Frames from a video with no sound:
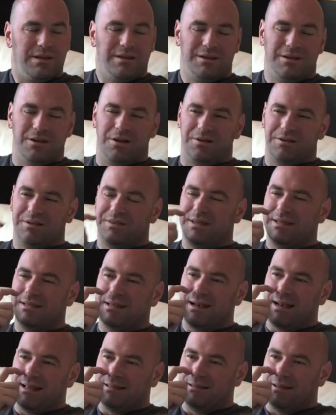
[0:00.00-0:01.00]
No, the thing
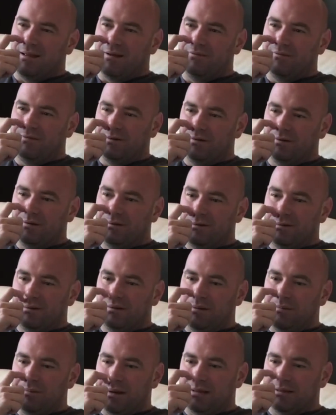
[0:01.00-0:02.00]
that I loved
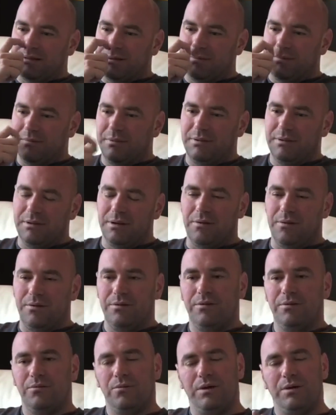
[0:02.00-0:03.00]
about them, you know,
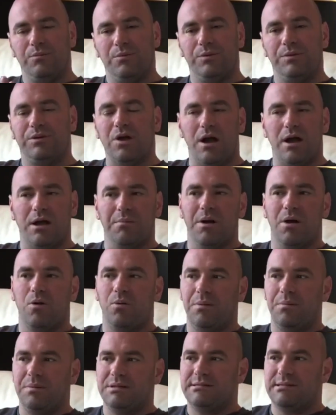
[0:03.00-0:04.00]
when we talk about
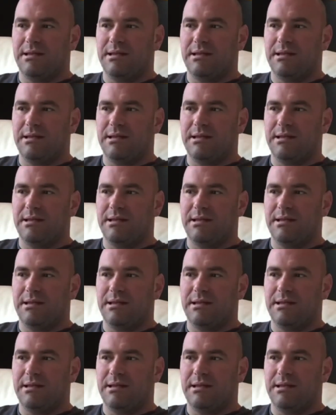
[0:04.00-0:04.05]
women's